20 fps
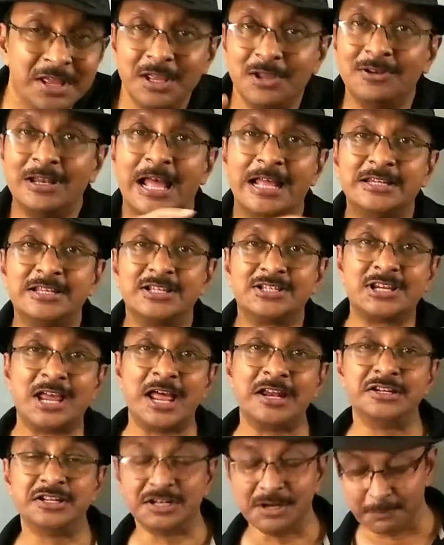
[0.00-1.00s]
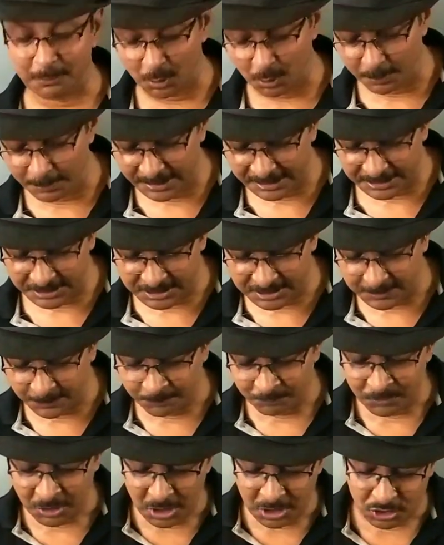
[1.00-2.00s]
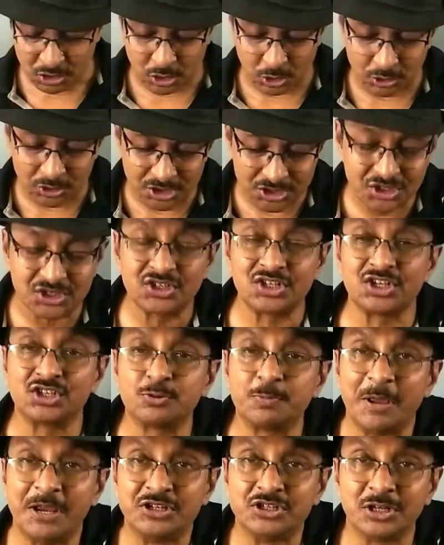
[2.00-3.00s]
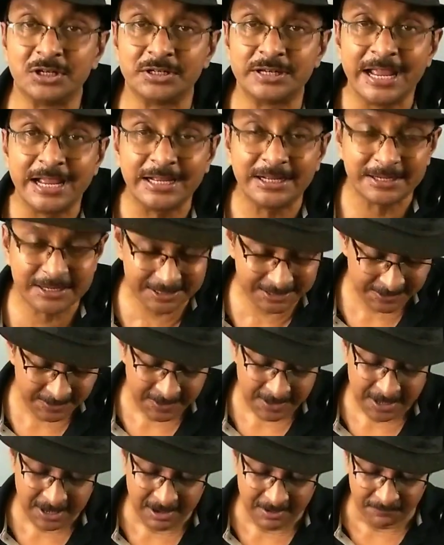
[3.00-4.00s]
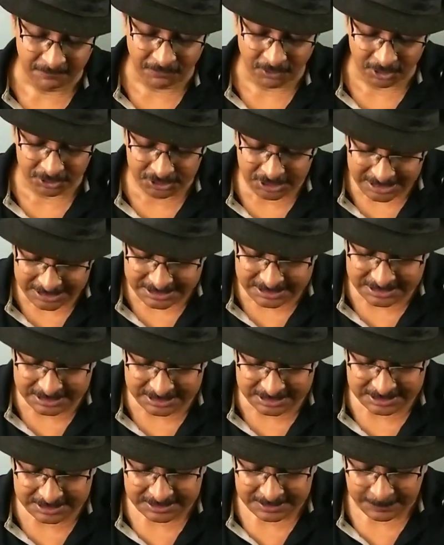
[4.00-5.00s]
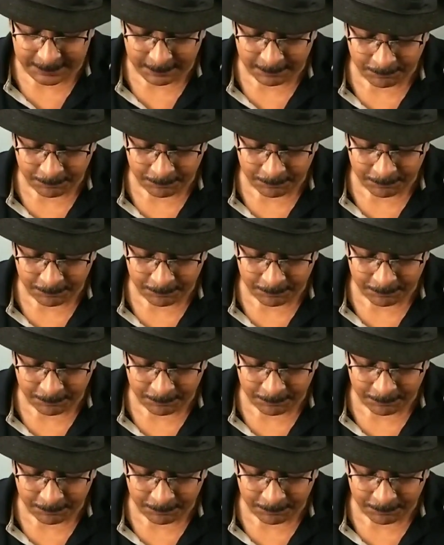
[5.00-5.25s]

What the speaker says: You'll understand in a moment. So this is the special deck. For this,